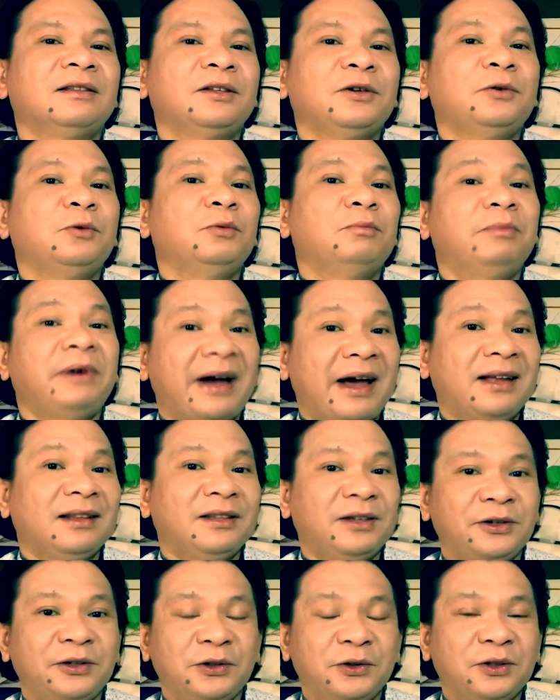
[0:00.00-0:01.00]
to
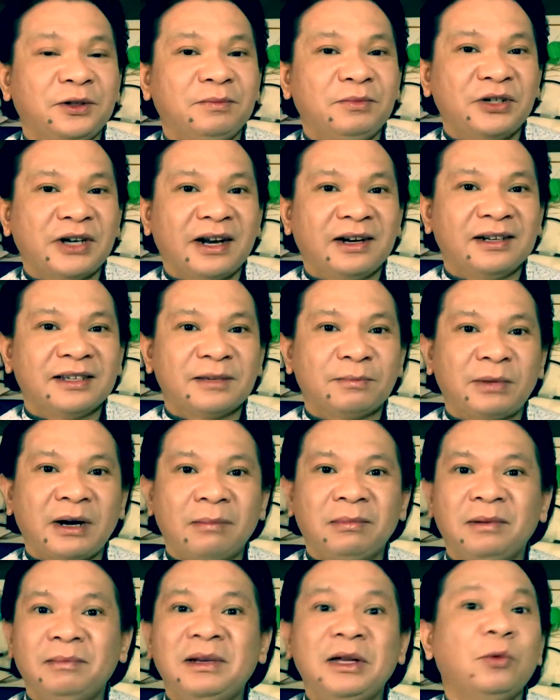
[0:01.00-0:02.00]
brand your YouTube channel is
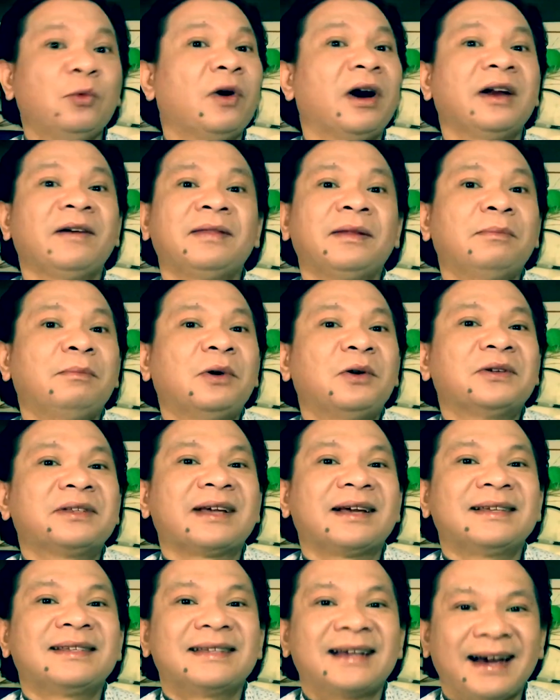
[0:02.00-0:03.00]
probably one of the most
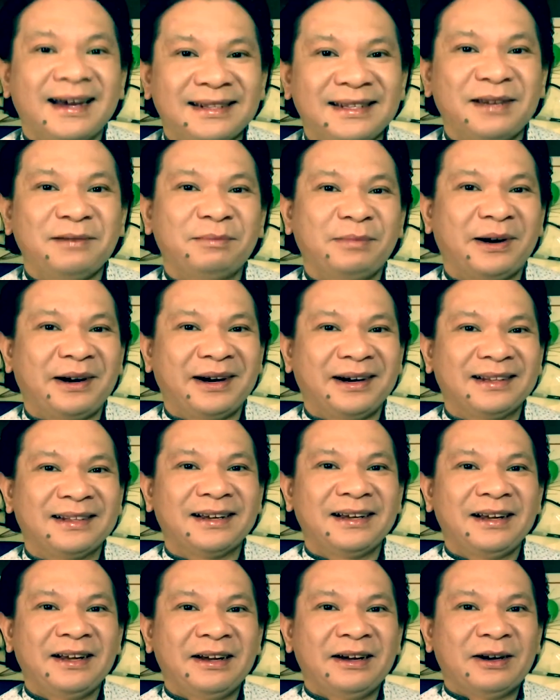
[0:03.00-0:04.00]
exciting part
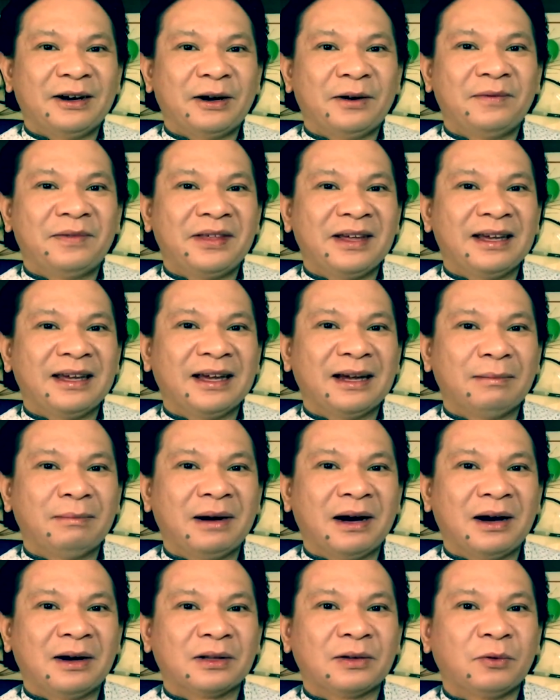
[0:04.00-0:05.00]
of thinking
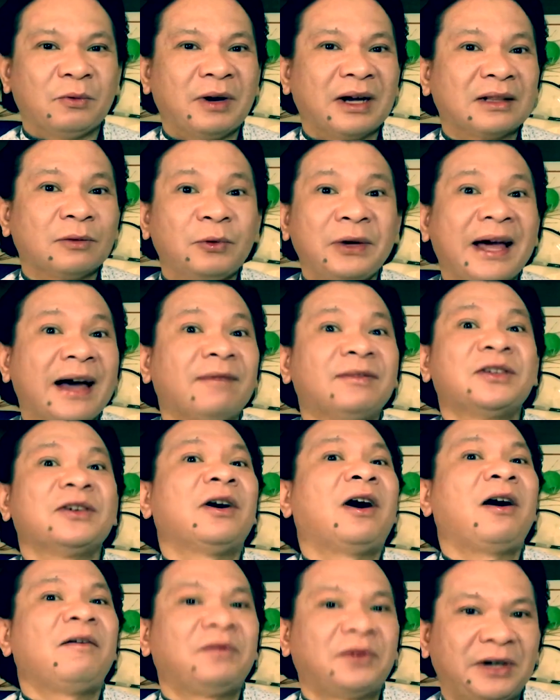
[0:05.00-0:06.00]
about what we have to
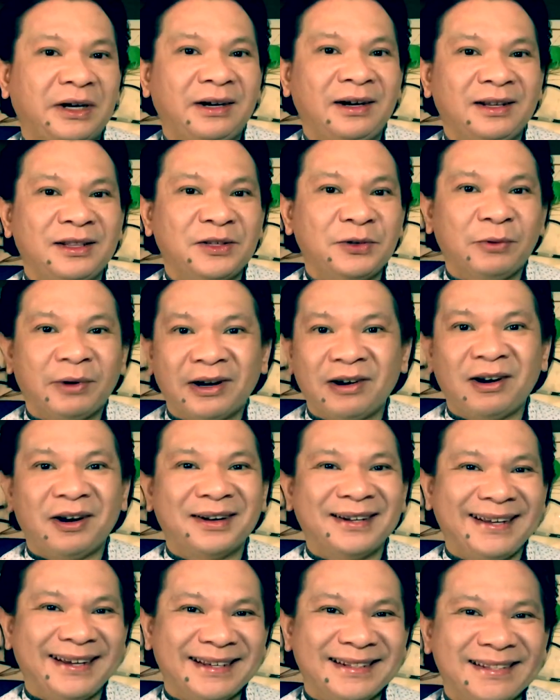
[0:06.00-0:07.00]
offer to our
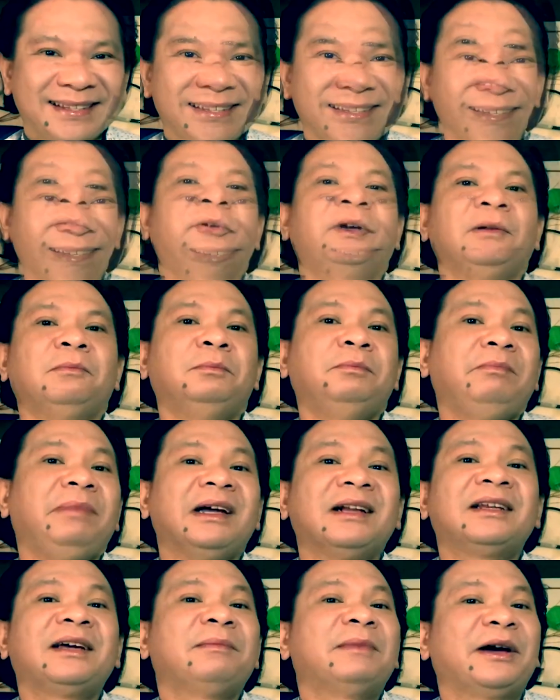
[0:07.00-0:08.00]
audience. Well,
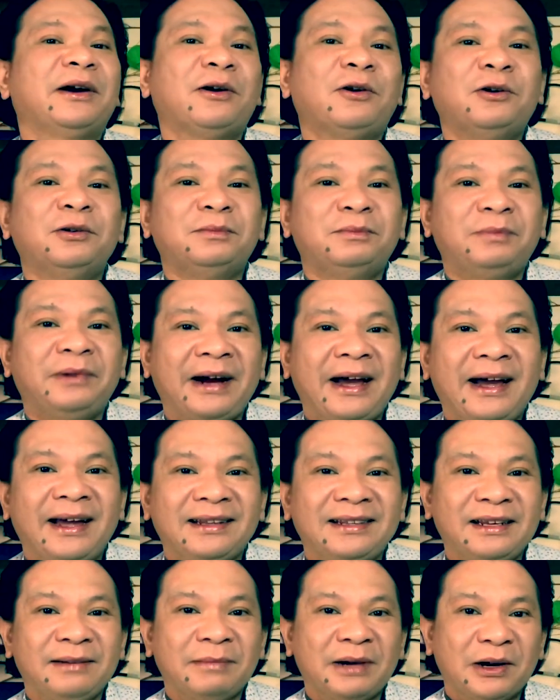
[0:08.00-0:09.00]
building my own
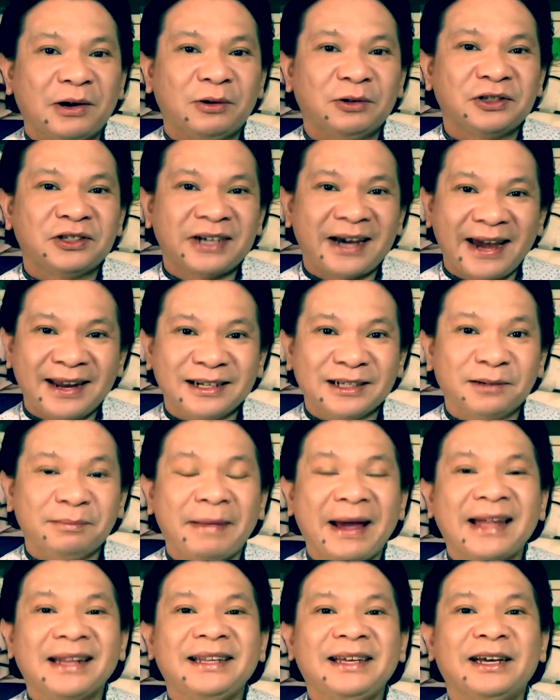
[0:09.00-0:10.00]
brand in my own channel,
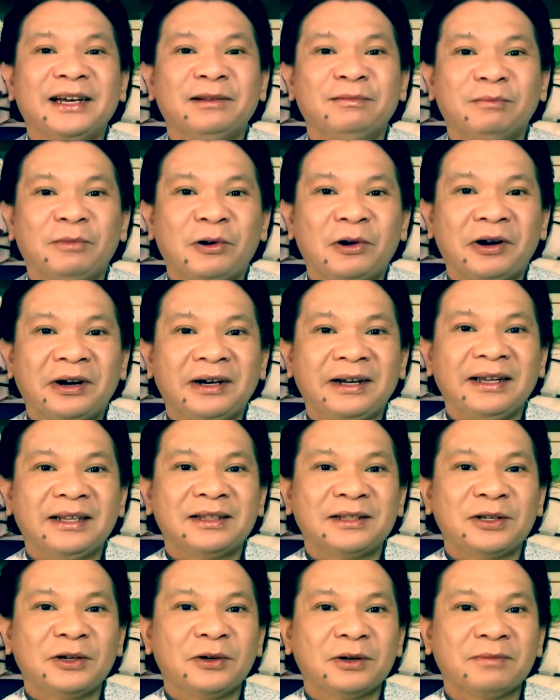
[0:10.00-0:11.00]
Mandy and More,
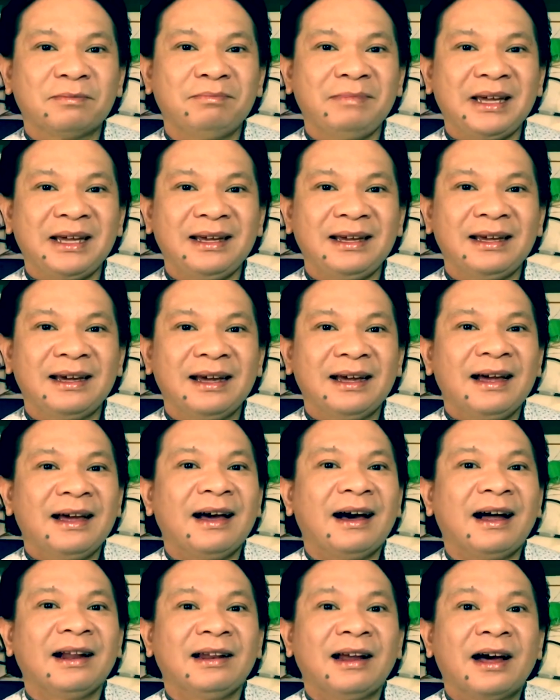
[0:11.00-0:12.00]
it took me
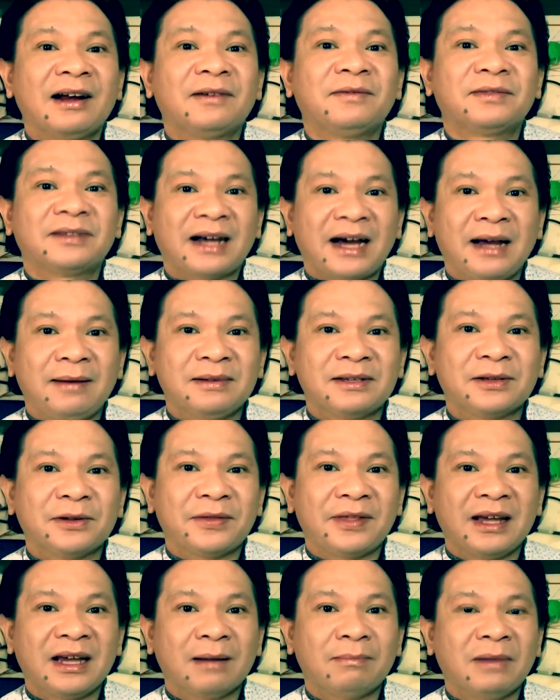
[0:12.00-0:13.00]
a lot of times to
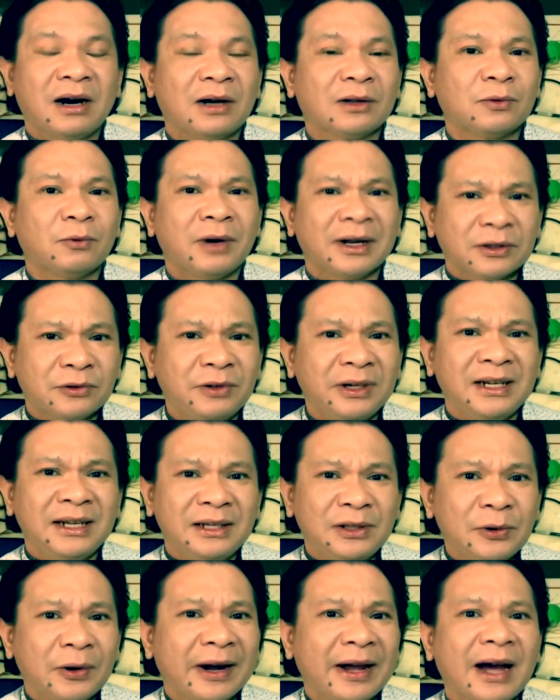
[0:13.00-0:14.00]
think about what really
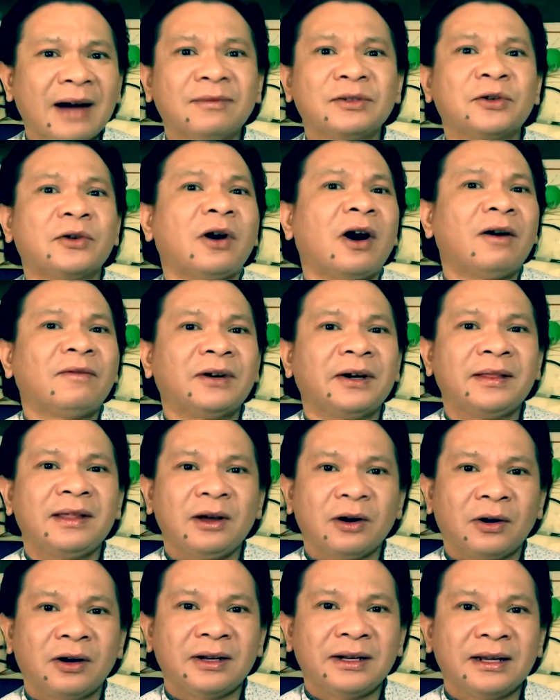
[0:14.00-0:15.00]
do I have to offer the
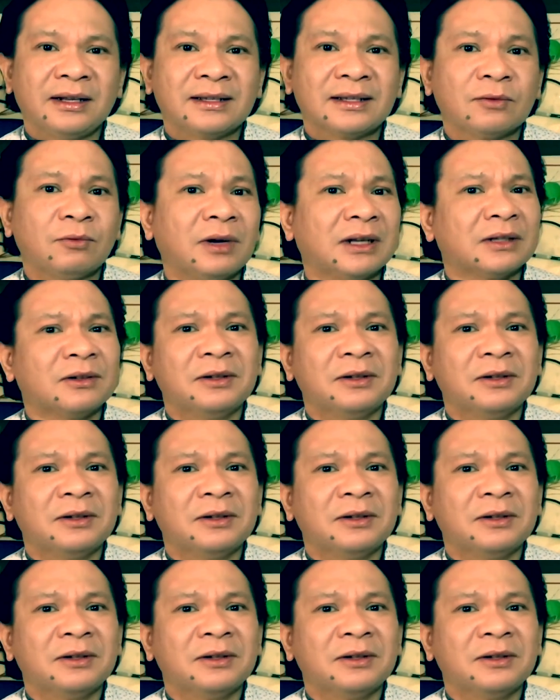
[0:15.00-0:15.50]
audience? What